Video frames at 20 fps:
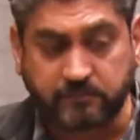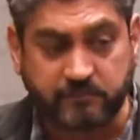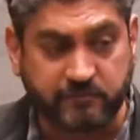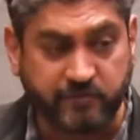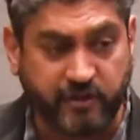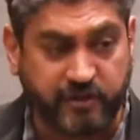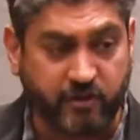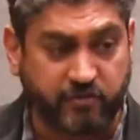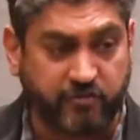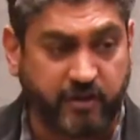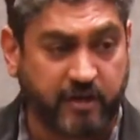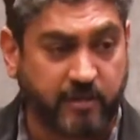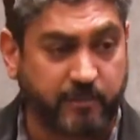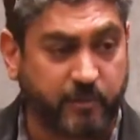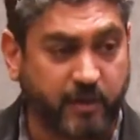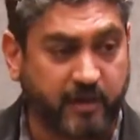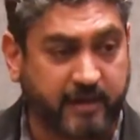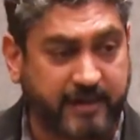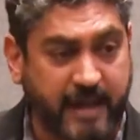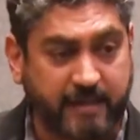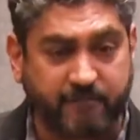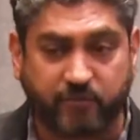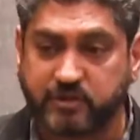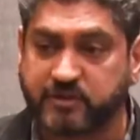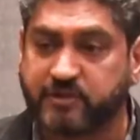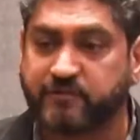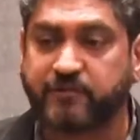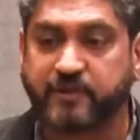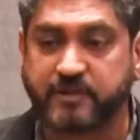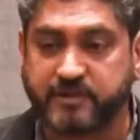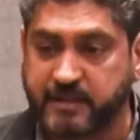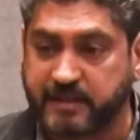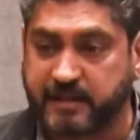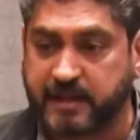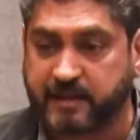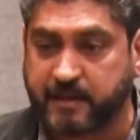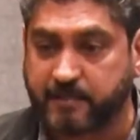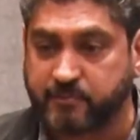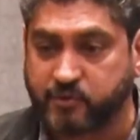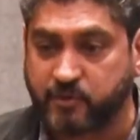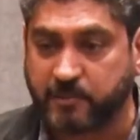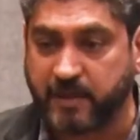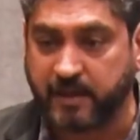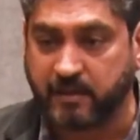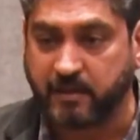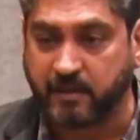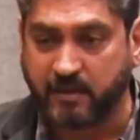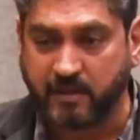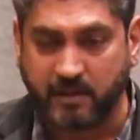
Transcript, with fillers: When you're trying to book a cab, what's the first thing that comes to mind?